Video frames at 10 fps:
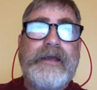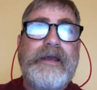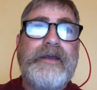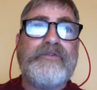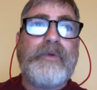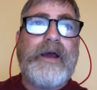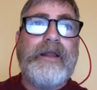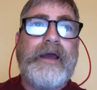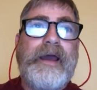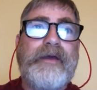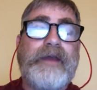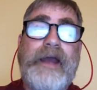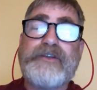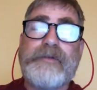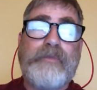as well as,
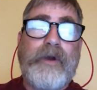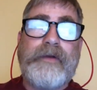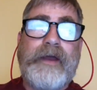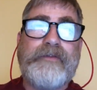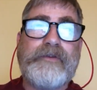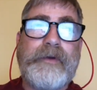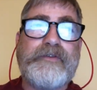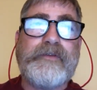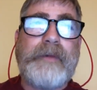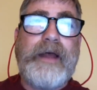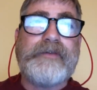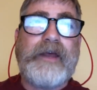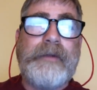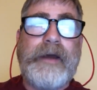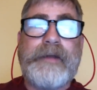actually more, not so much
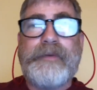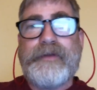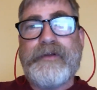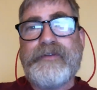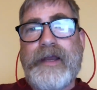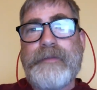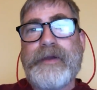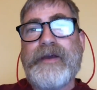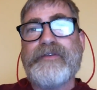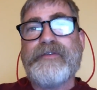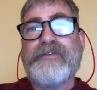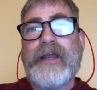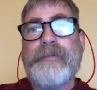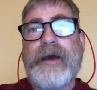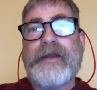Soleimani, but they're saying it because of
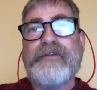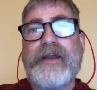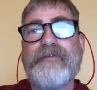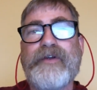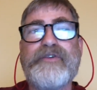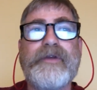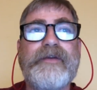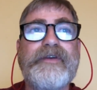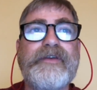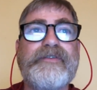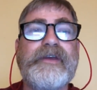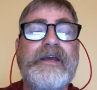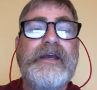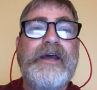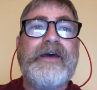Soleimani's anniversary of his
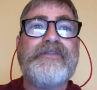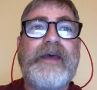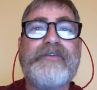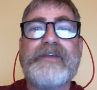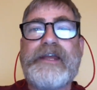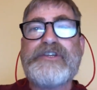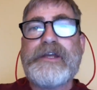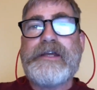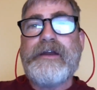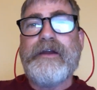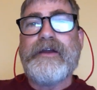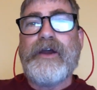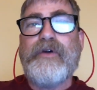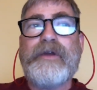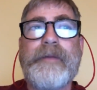assassination a year
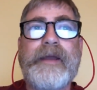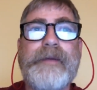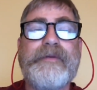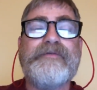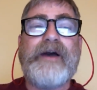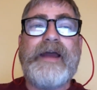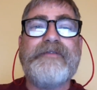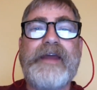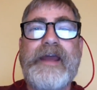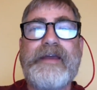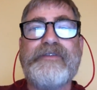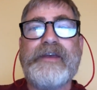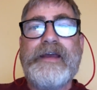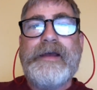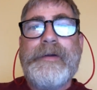ago, coming up in 5 days.
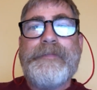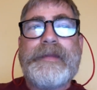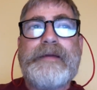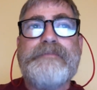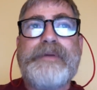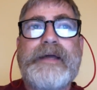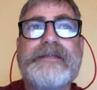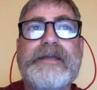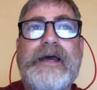But